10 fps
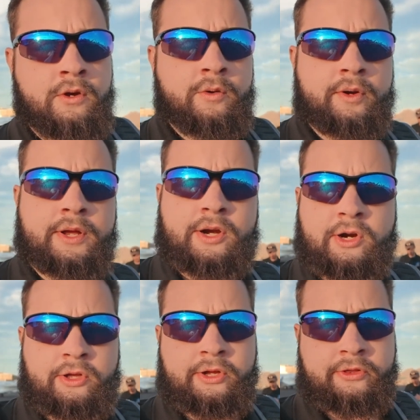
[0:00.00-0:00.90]
We were here
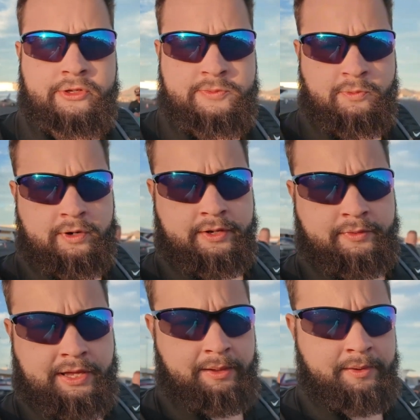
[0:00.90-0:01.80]
earlier this morning. We
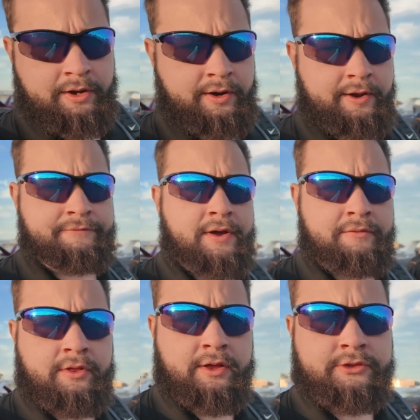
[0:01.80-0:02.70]
came here at 5
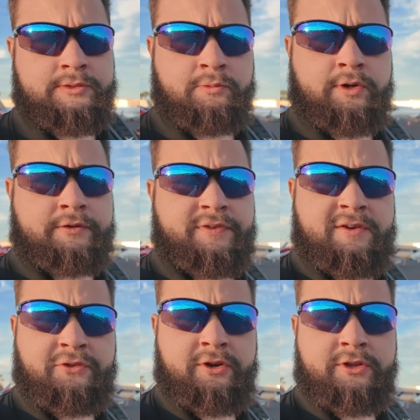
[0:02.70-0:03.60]
o'clock this morning,
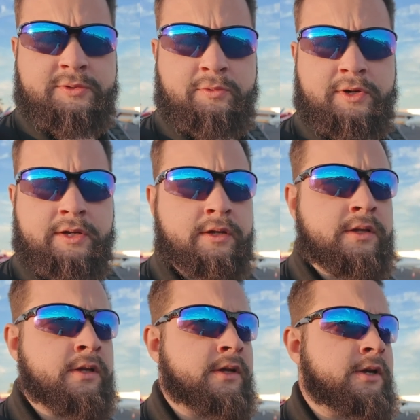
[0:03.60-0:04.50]
5:30 this morning.
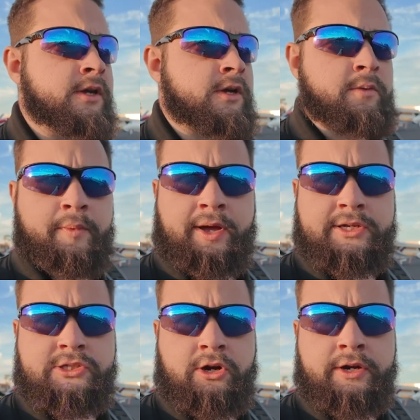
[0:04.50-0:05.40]
We got
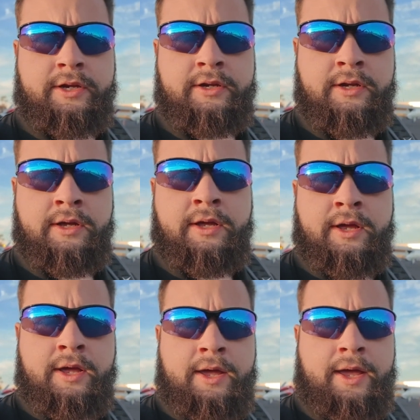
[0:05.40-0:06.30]
started,
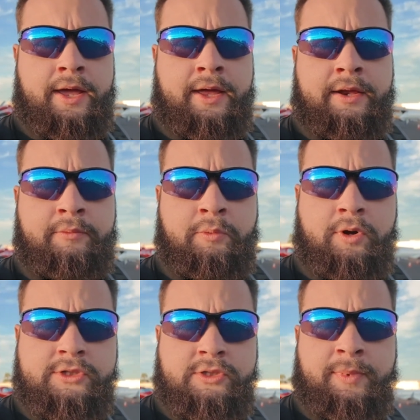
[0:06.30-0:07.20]
and we
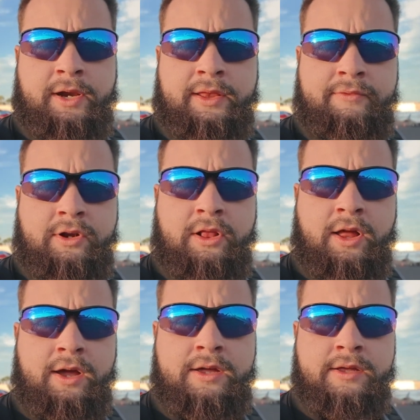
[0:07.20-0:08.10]
worked about 11
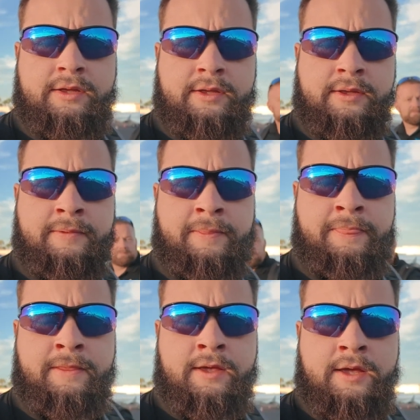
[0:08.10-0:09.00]
o'clock
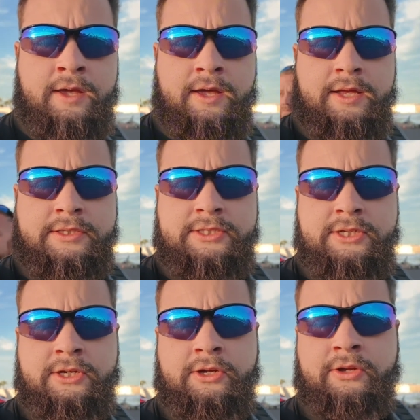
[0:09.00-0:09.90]

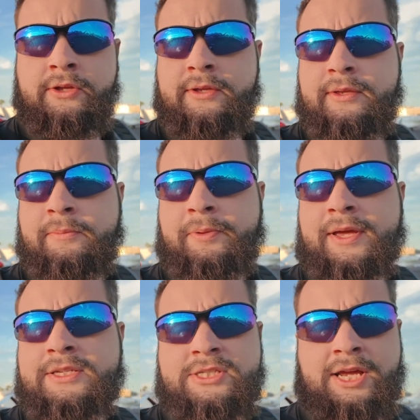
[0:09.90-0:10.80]
until the
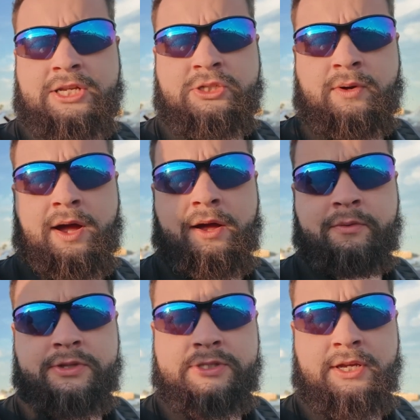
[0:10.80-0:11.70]
plane just got too hot
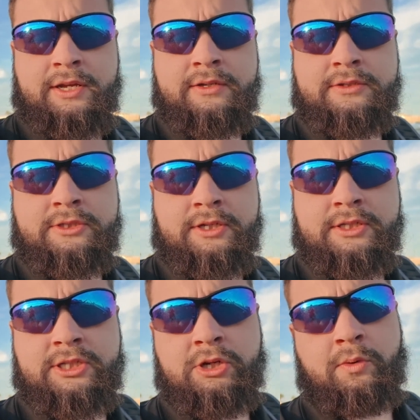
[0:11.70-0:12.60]
with the sun to
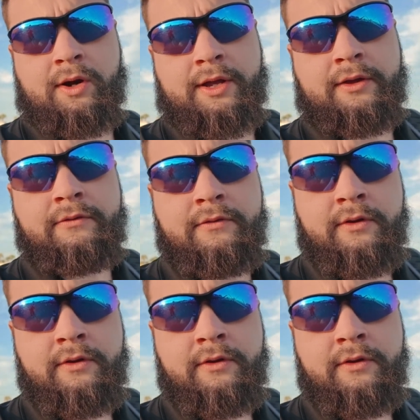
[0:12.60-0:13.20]
continue working.